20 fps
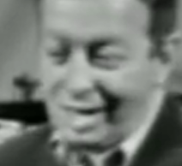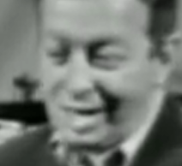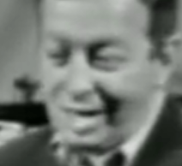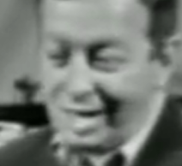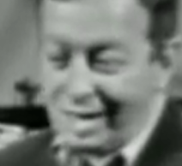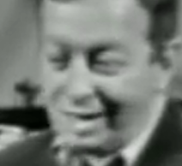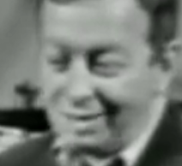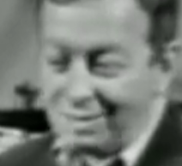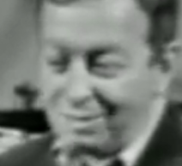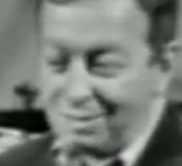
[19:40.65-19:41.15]

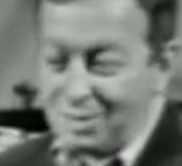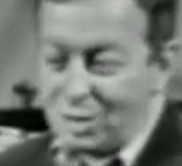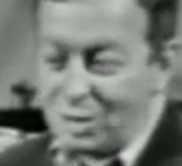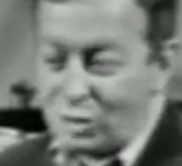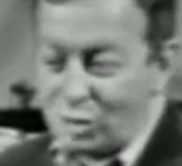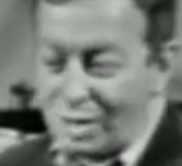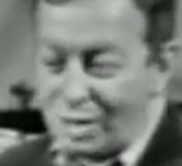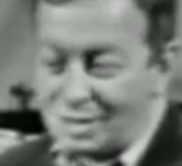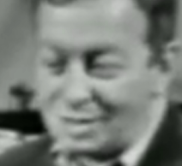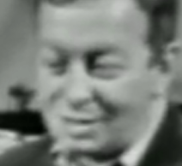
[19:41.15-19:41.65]
And
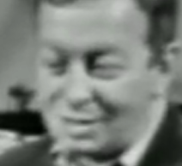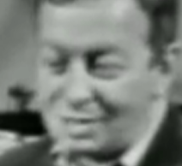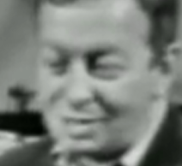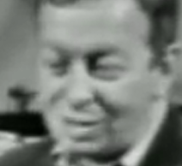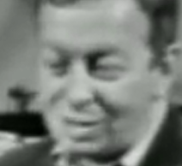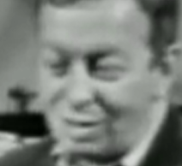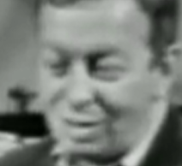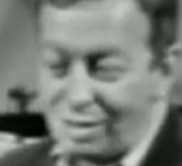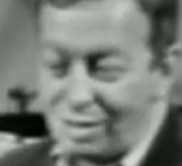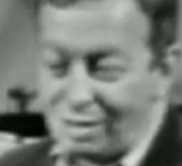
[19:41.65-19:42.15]
because this
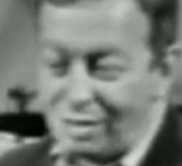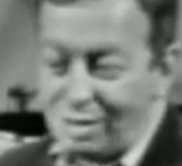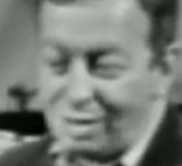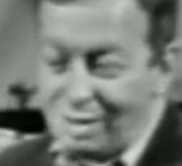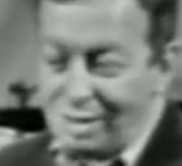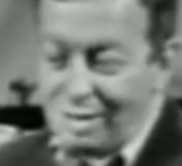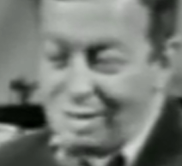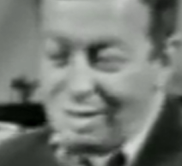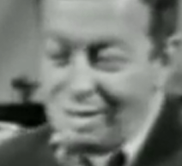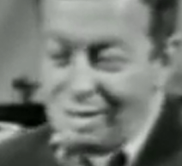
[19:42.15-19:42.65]
song
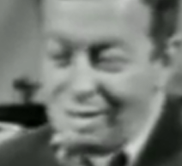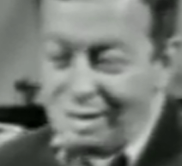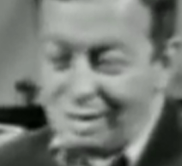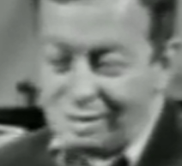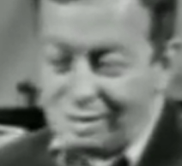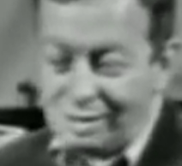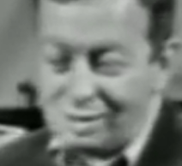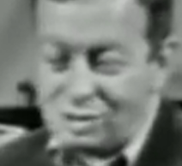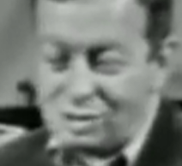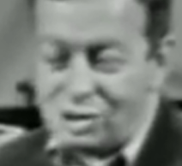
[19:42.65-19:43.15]

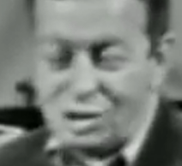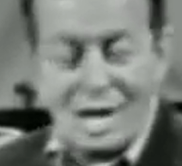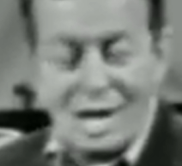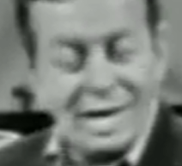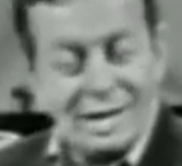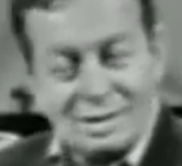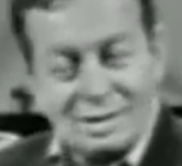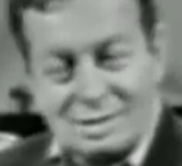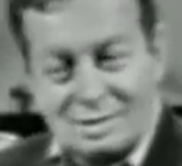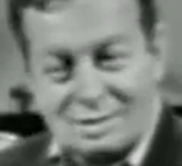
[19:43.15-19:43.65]
held a
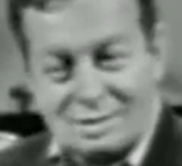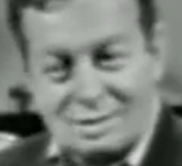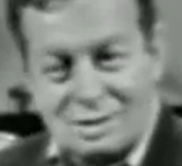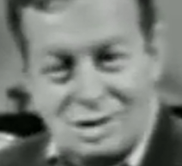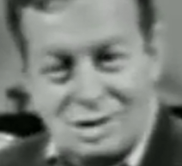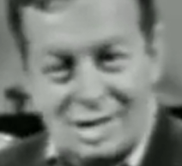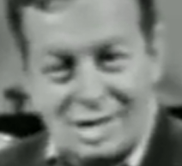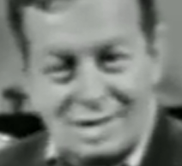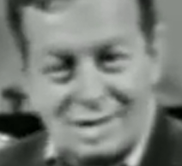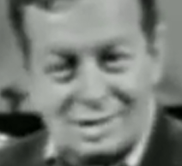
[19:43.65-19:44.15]
giant
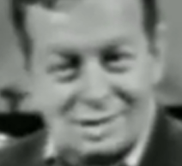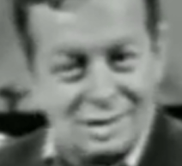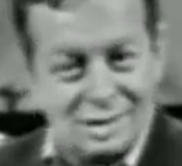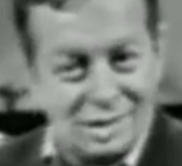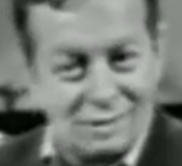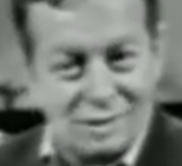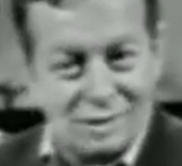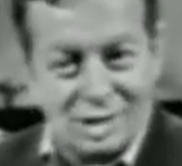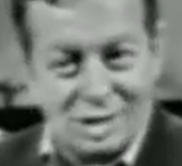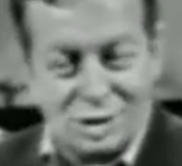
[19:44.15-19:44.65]
jazz
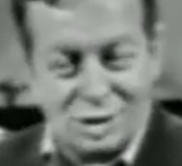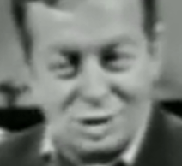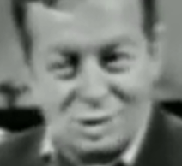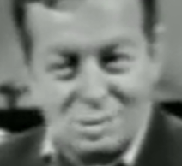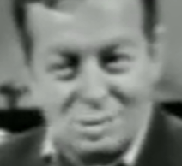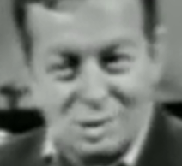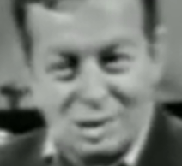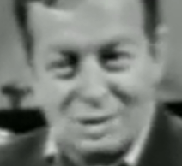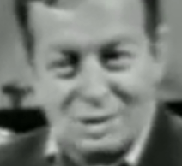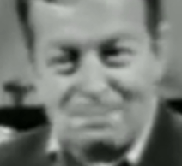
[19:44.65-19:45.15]
identification to
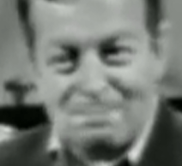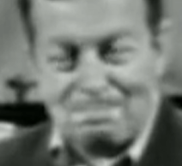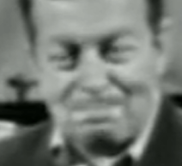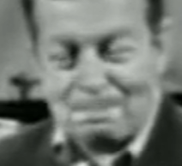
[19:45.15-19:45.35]
me.